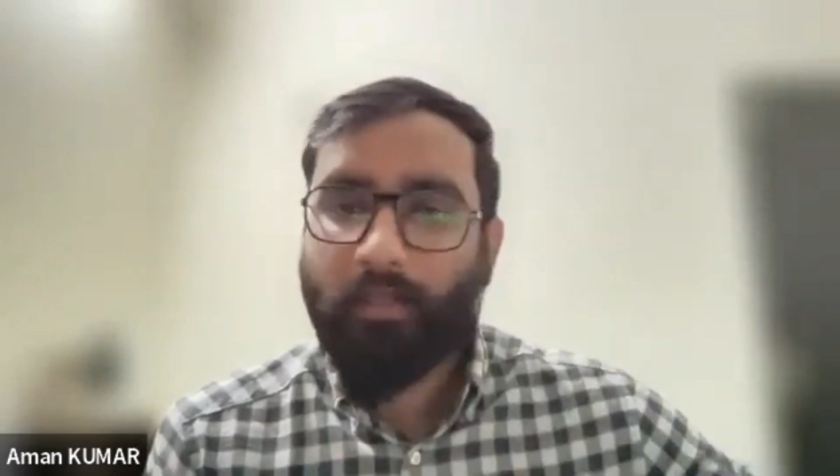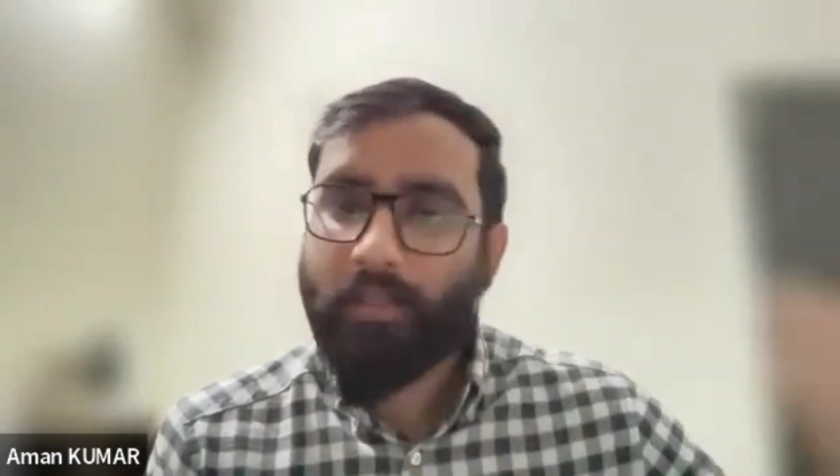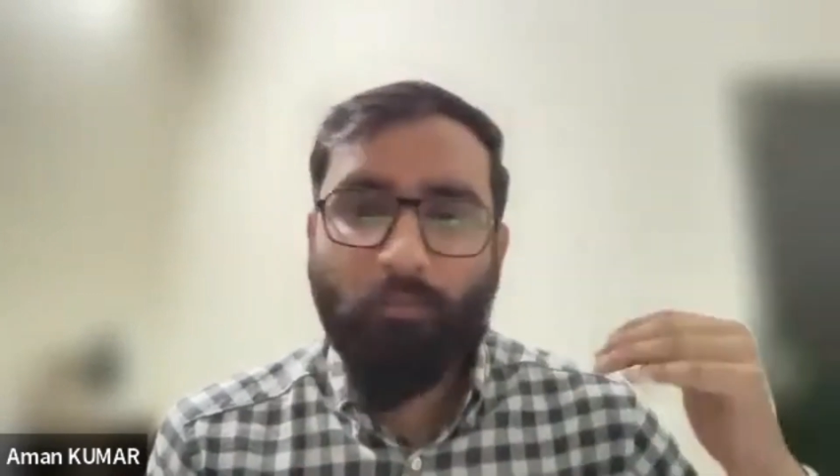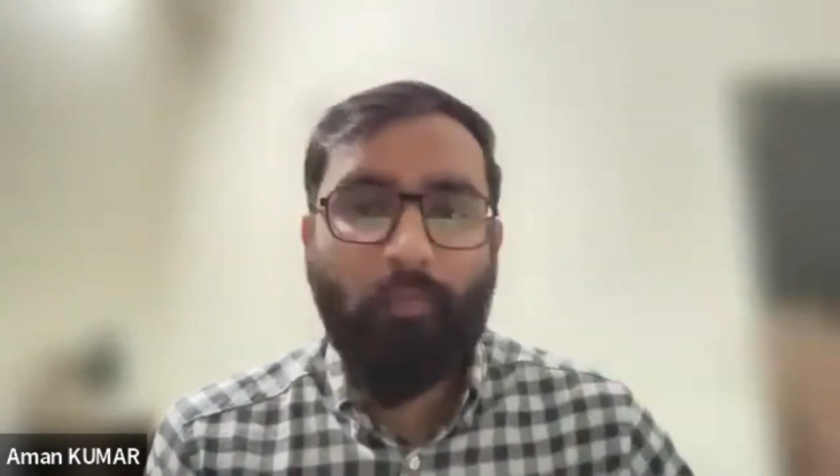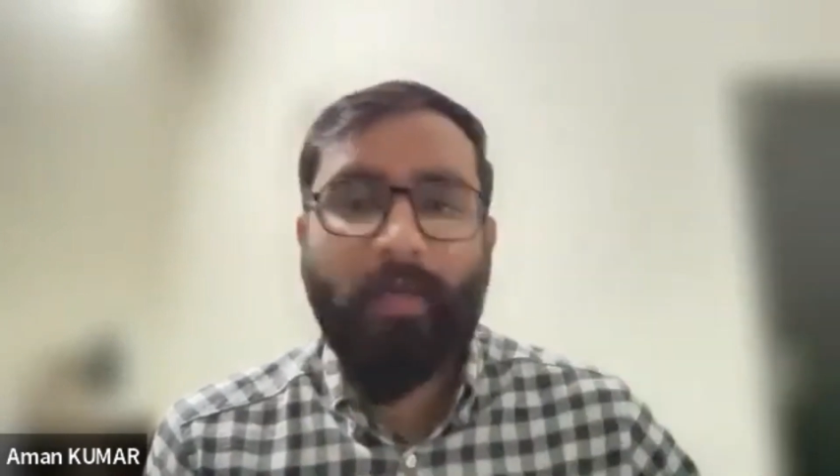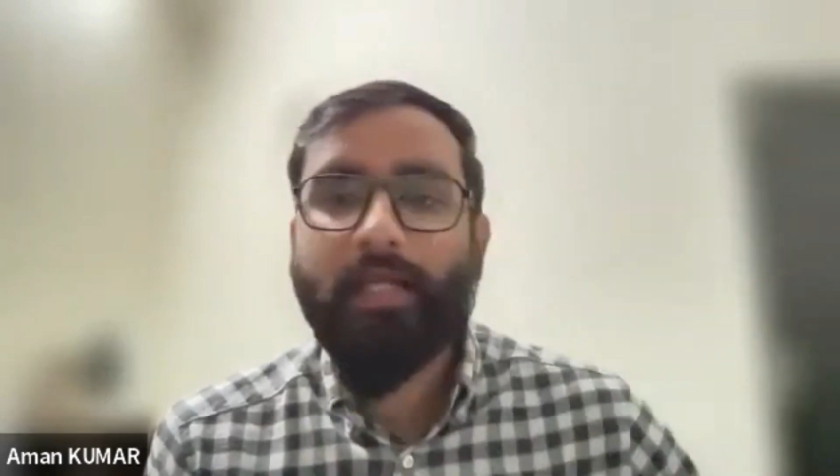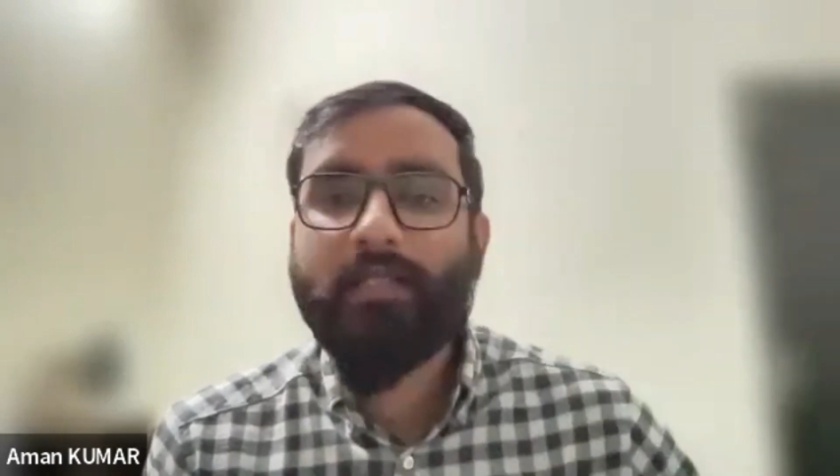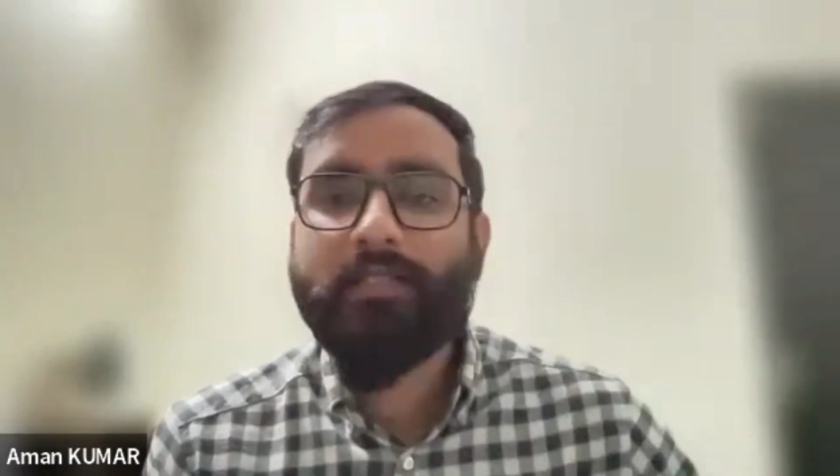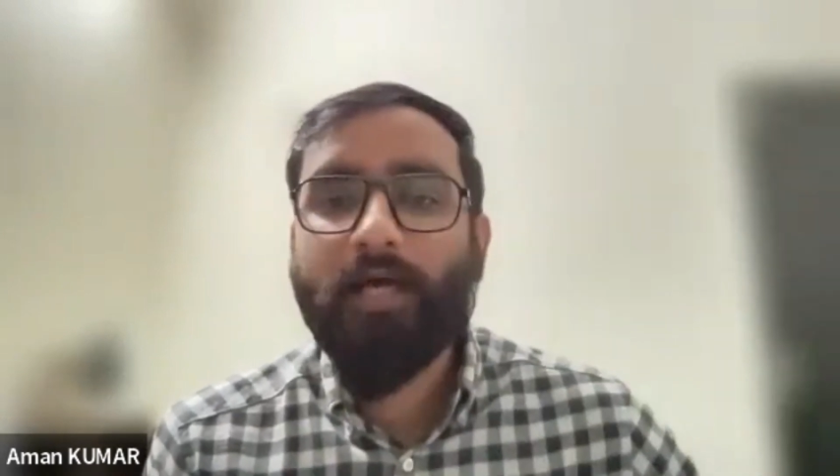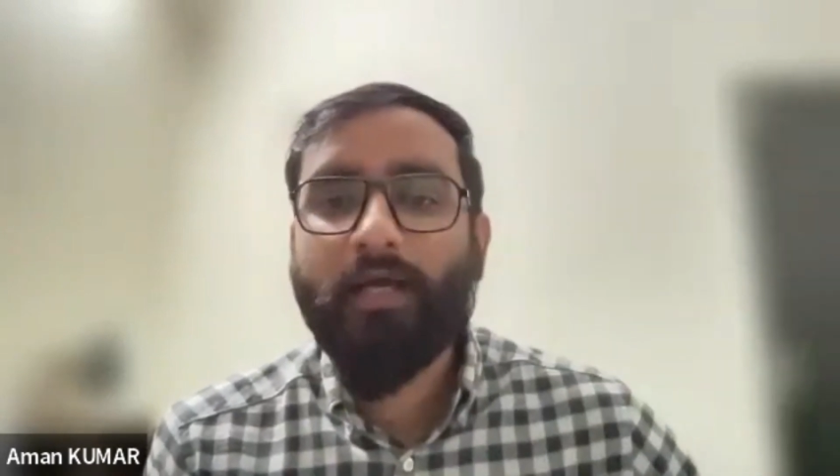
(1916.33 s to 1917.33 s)
The moment
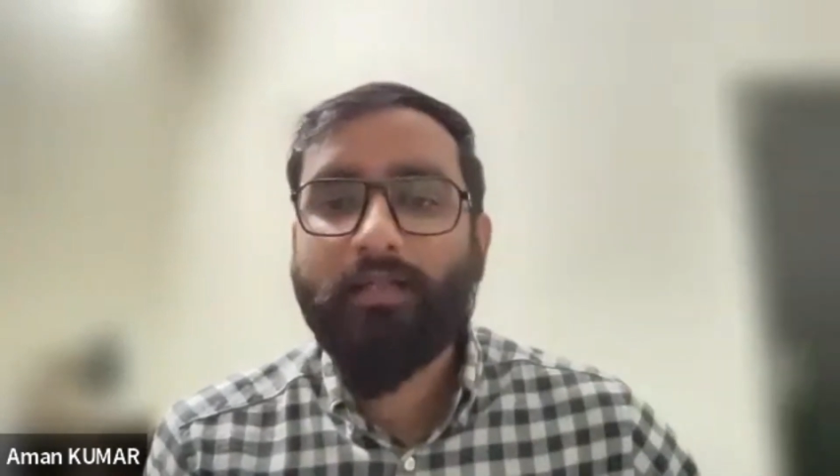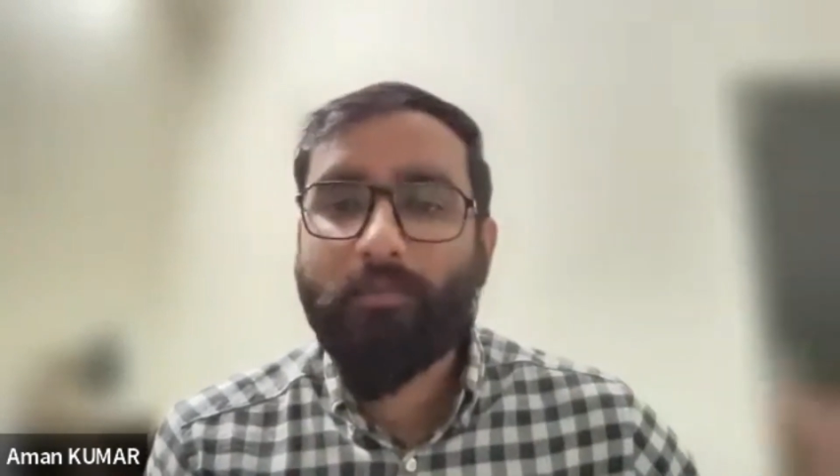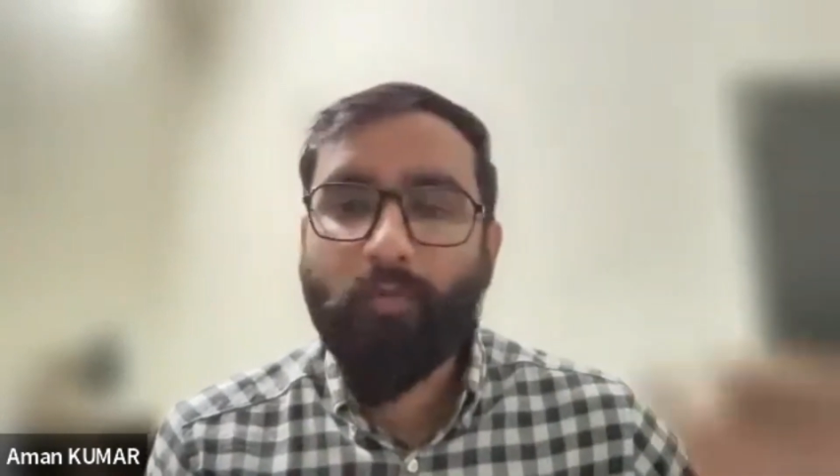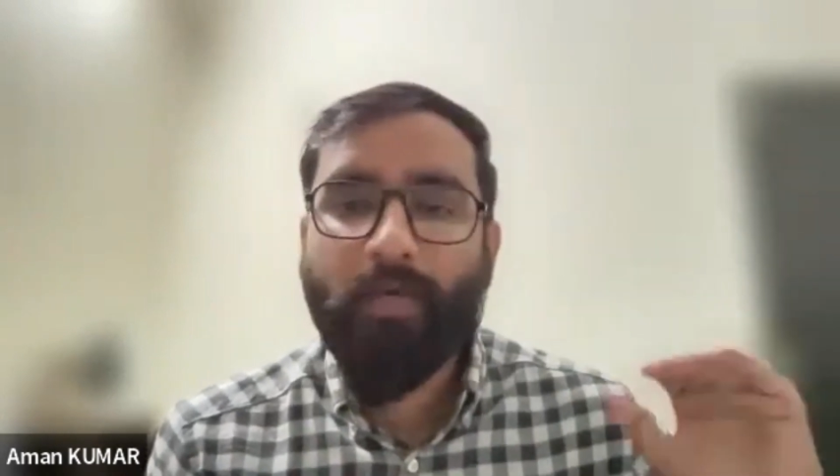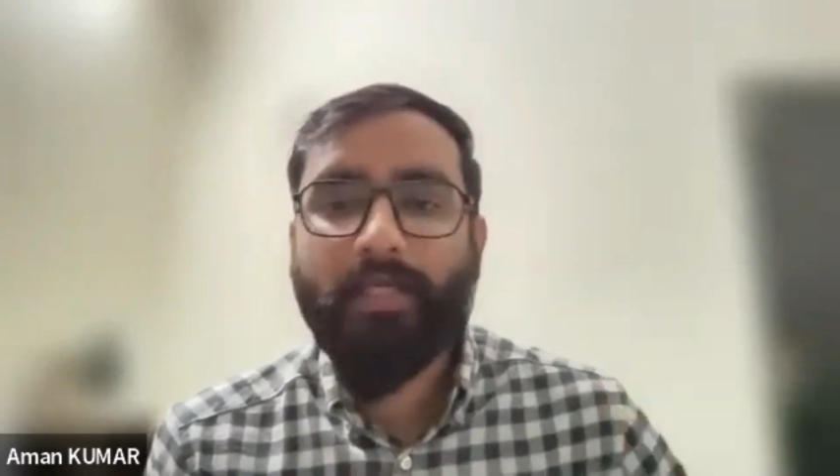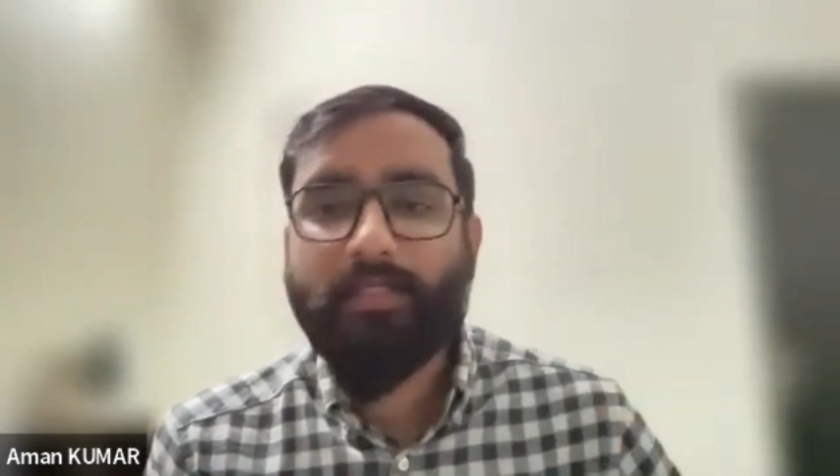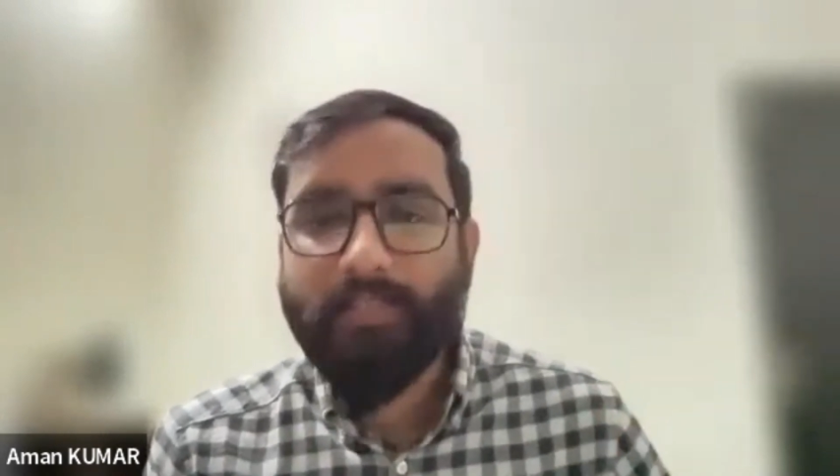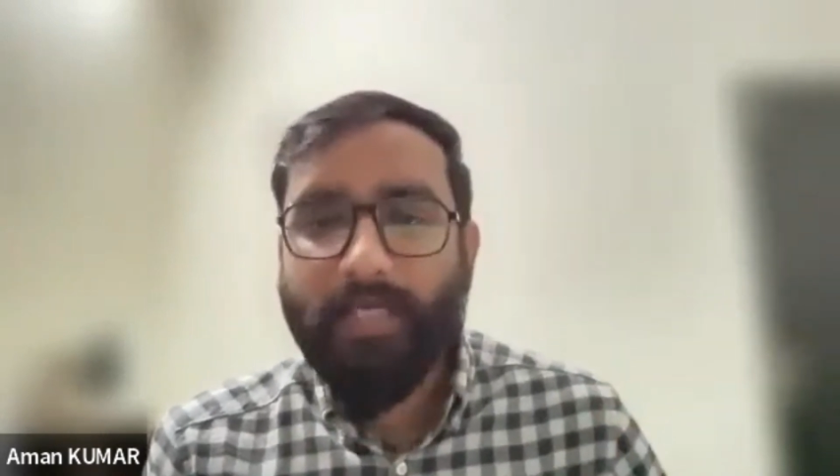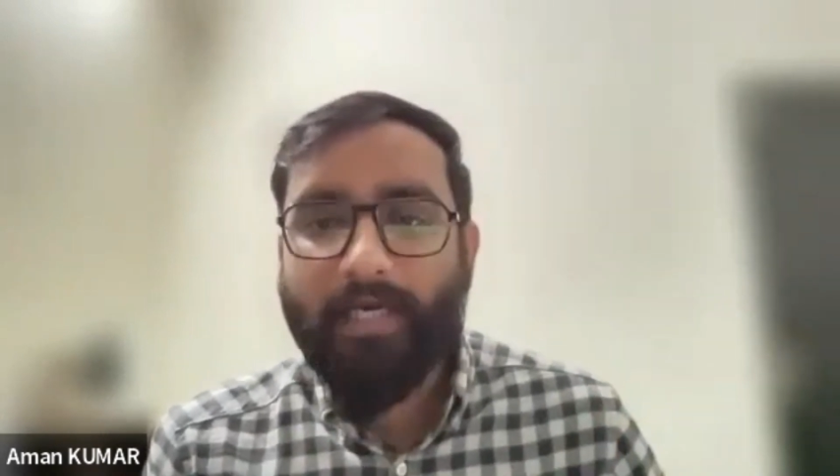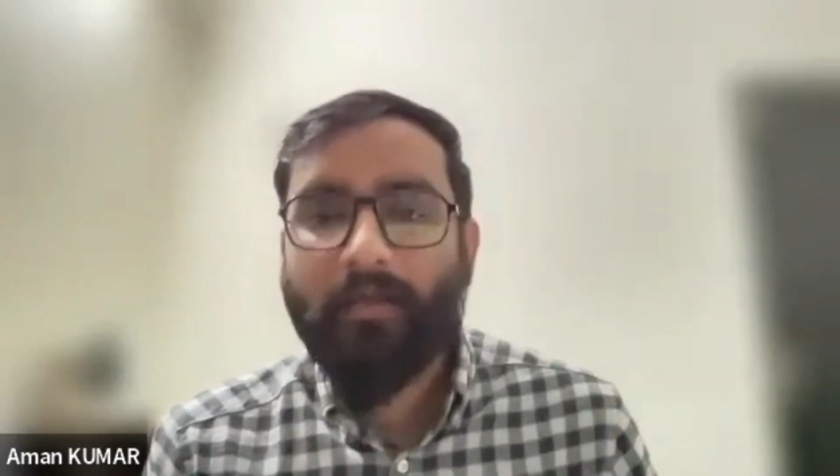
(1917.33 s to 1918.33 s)
he's done, the moment
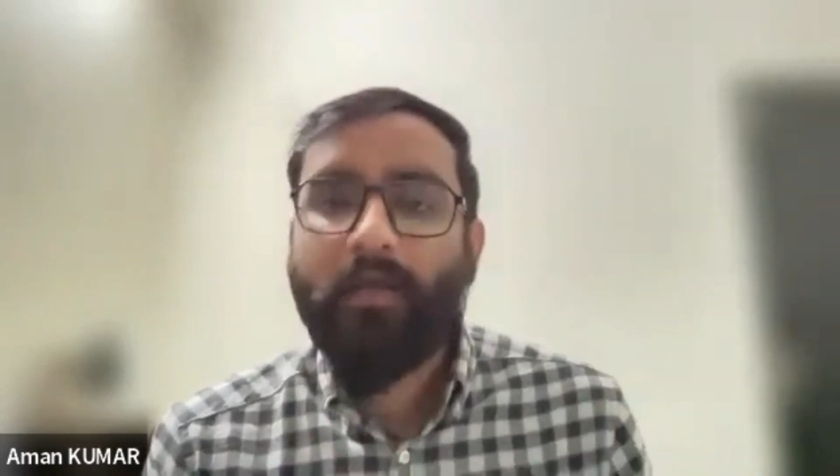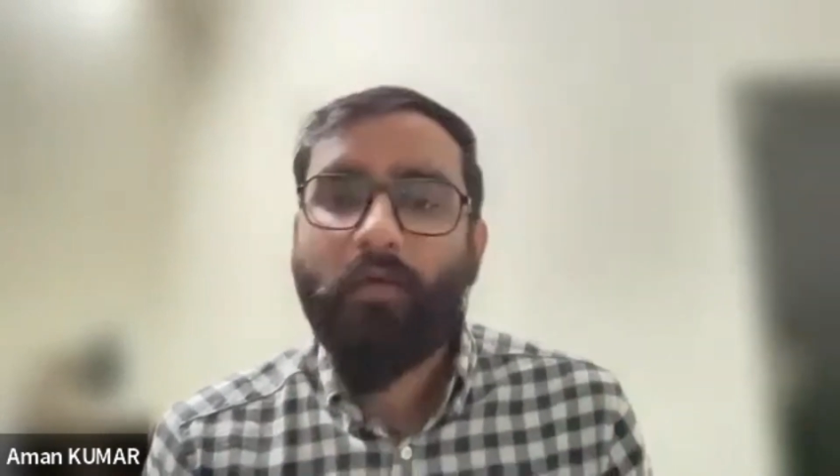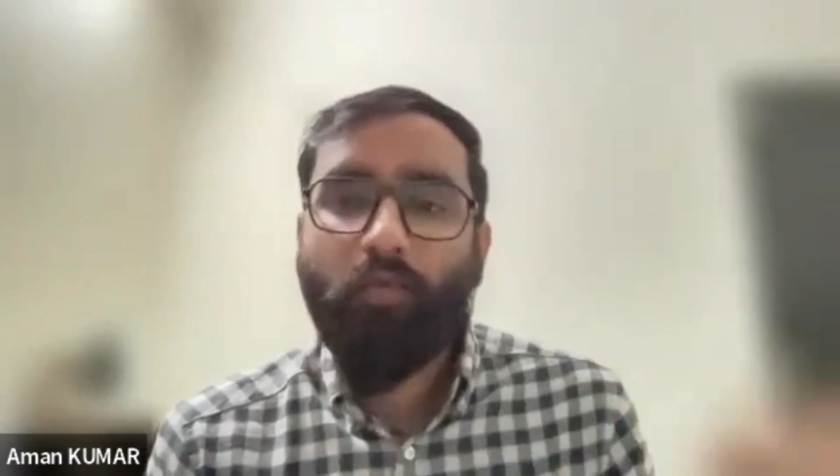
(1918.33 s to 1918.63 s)
he's dead,